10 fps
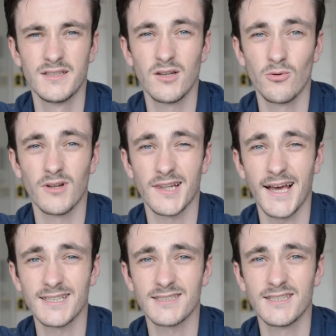Now,
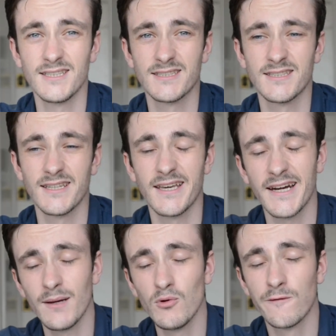last season,
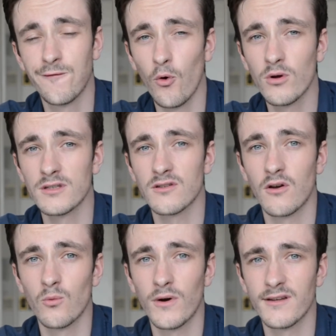Grêmio focused
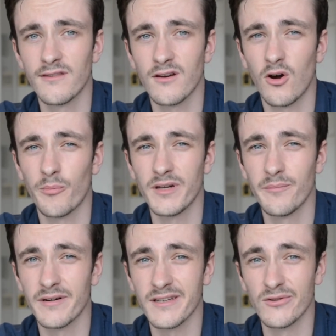on winning the Copa
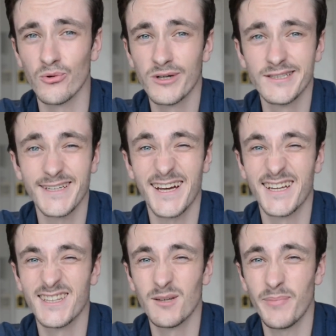Libertadores
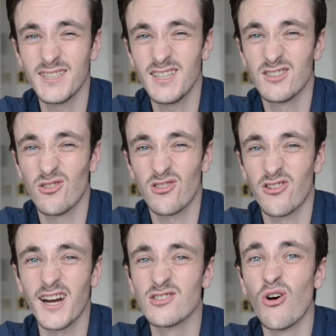and they basically took their
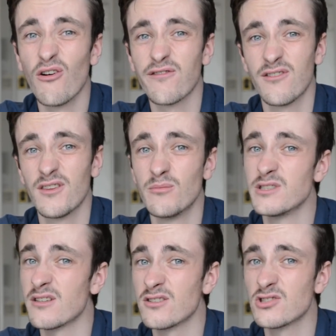eyes off the
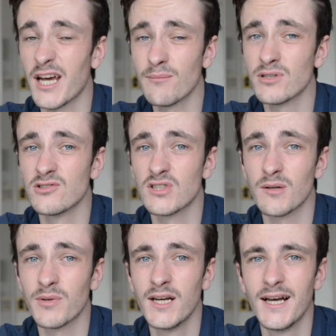Brazilian
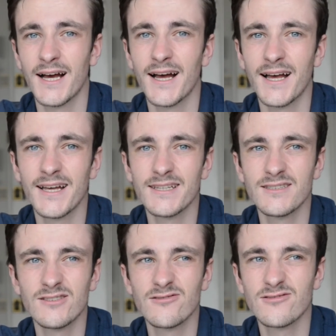Championship.
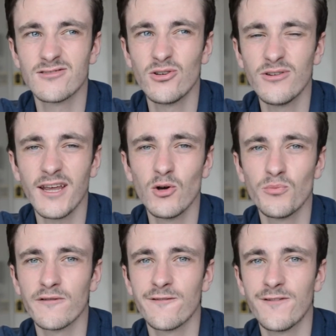And you couldn't help
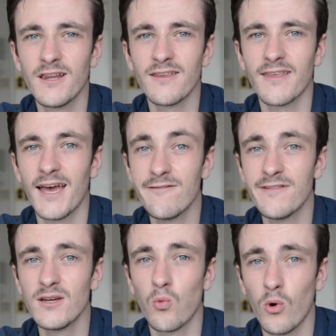but feeling that if
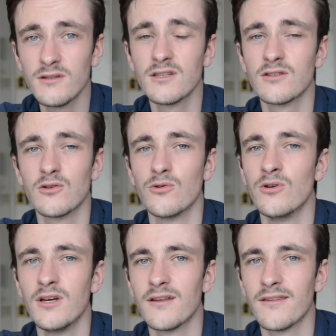they'd wanted to,
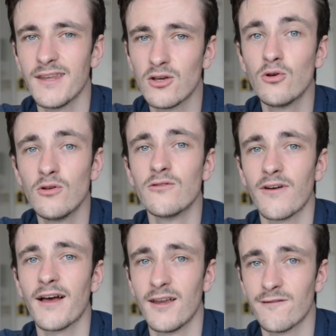they could have,
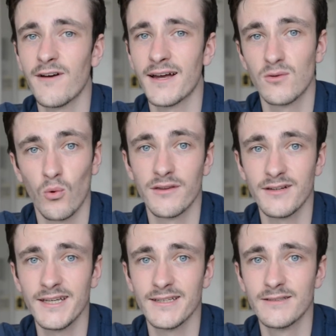in fact, won the
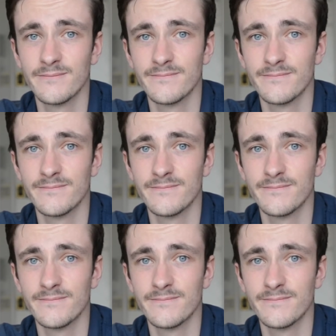league.